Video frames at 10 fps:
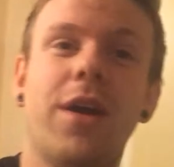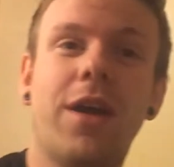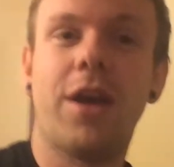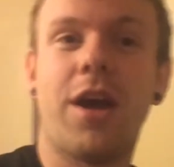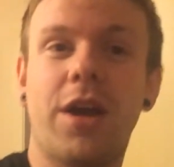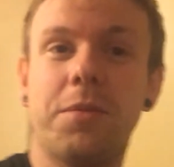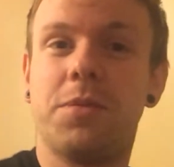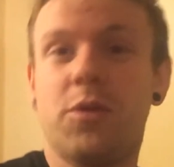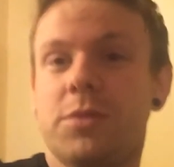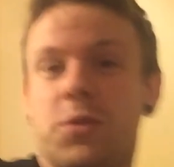wow. I
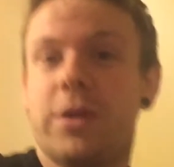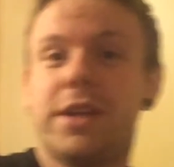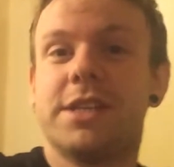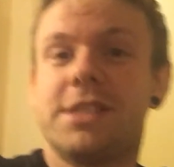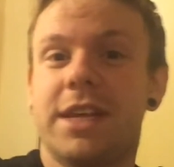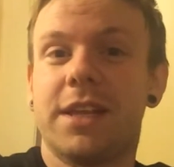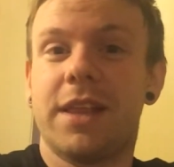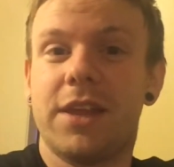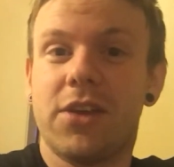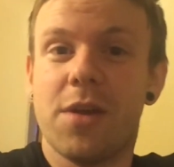almost wanted to sing
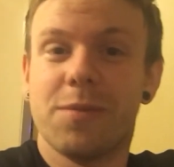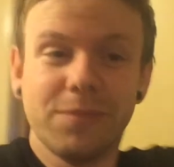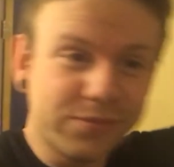Let It Go.